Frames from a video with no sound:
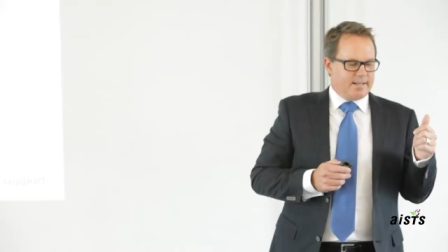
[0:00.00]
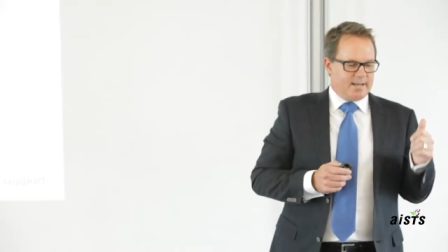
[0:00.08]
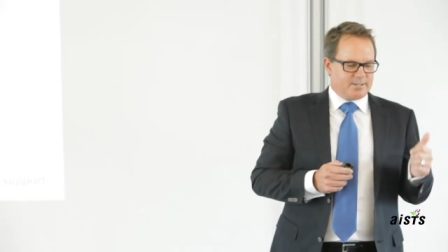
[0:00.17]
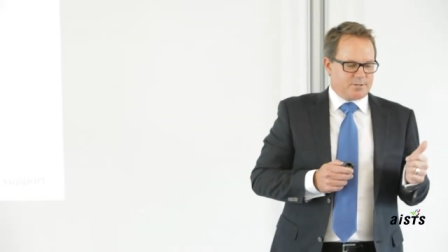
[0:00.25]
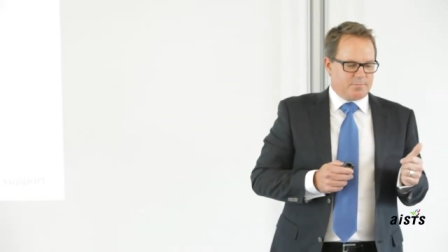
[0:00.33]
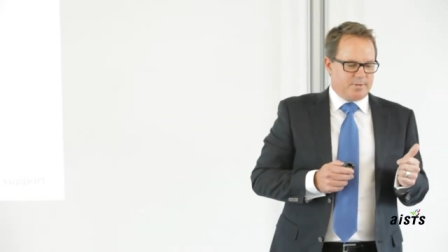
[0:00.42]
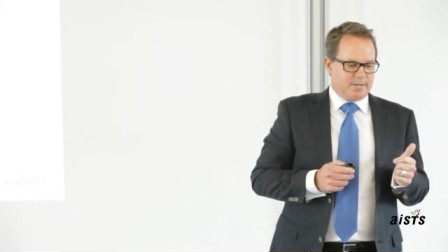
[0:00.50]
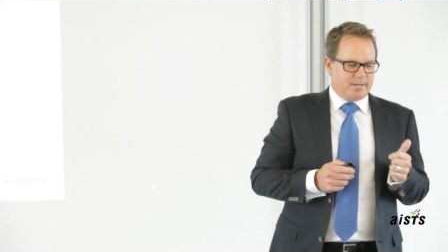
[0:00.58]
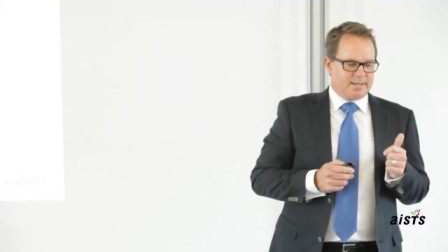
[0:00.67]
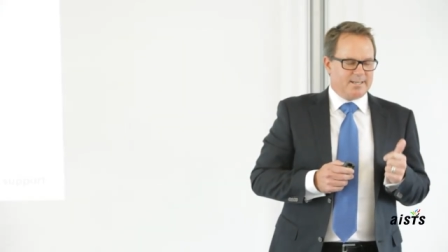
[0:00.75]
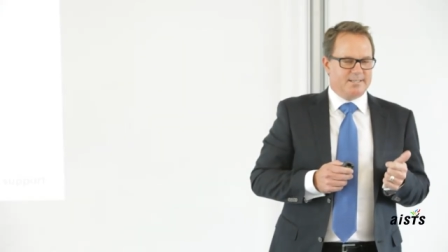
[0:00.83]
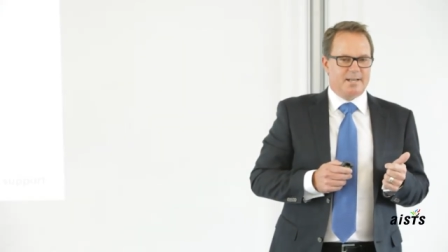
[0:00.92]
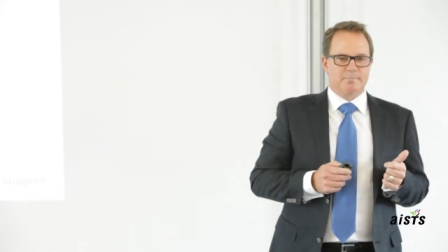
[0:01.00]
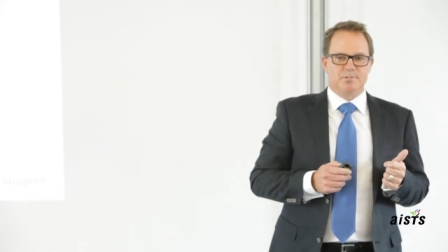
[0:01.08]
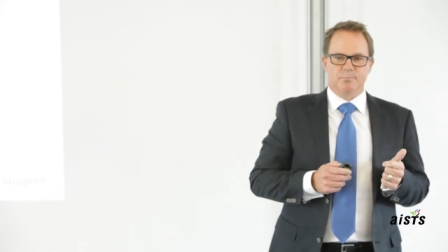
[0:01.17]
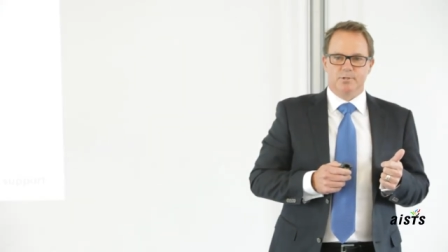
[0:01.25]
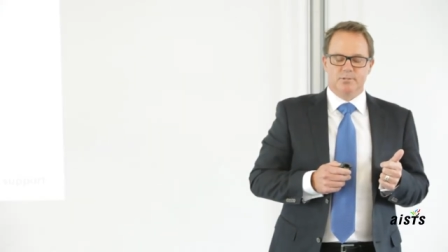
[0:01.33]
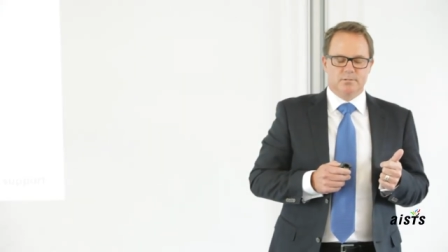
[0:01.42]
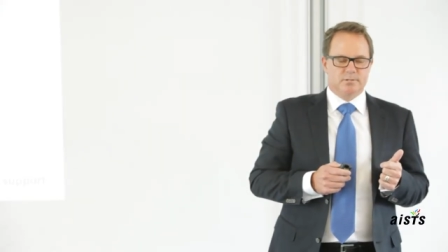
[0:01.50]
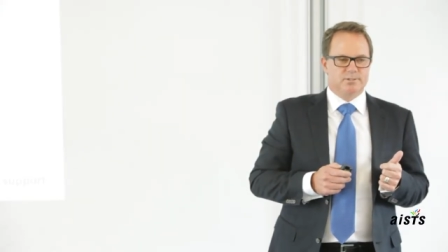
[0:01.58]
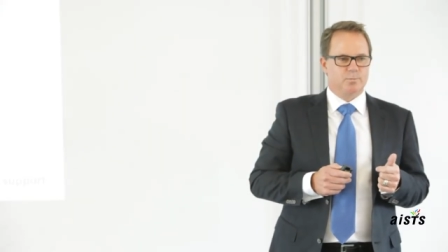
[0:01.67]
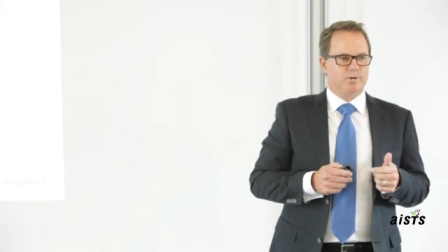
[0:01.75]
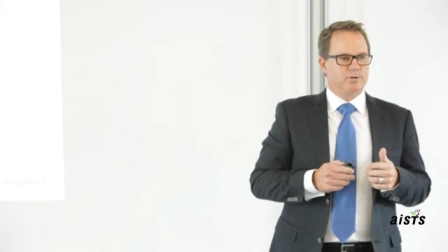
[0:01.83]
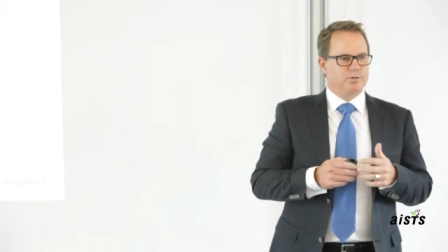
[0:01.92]
they had to be adaptable
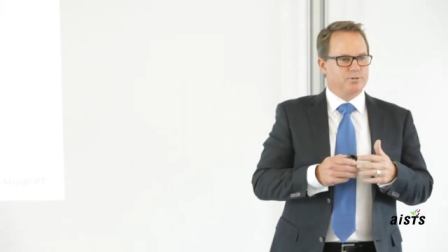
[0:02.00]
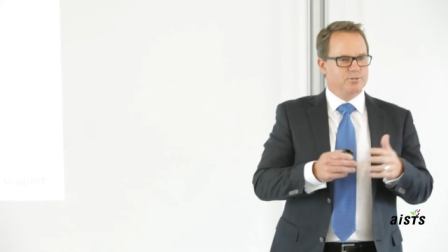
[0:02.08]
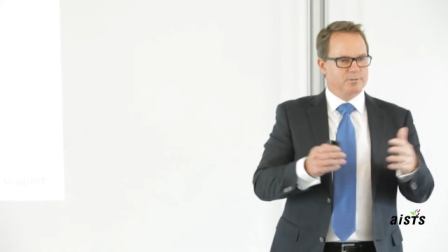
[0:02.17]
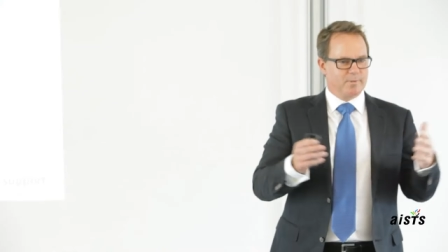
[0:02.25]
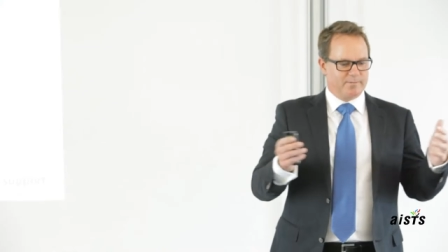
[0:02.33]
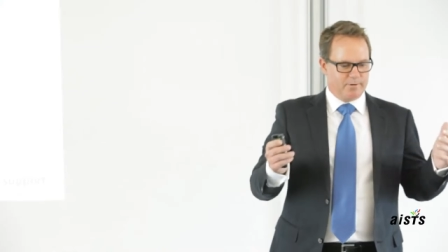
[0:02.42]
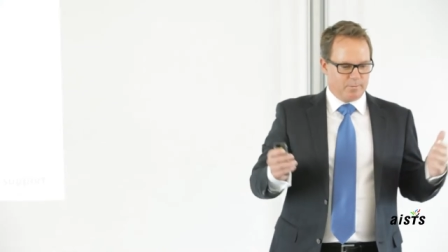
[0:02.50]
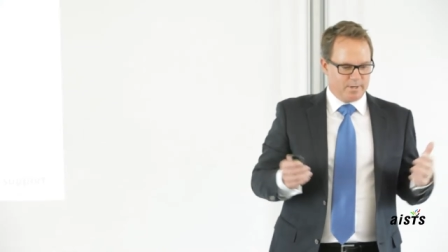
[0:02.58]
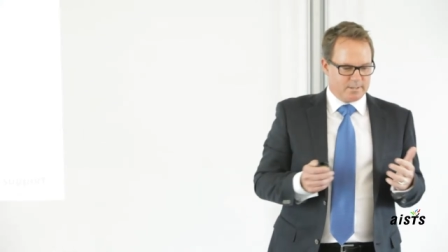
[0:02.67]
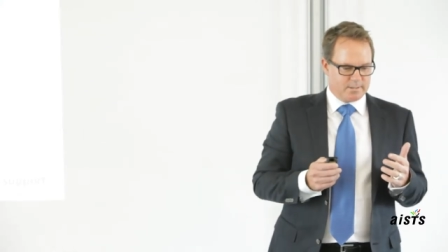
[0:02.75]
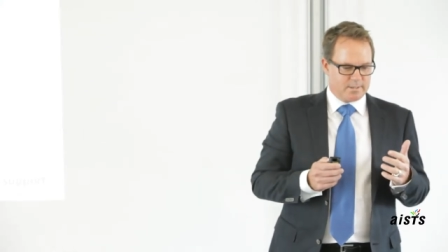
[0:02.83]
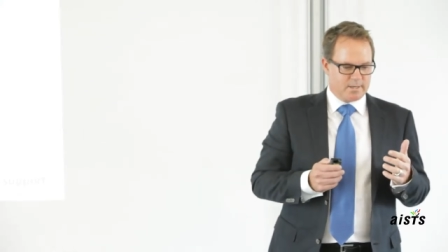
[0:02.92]
so we could use them everywhere.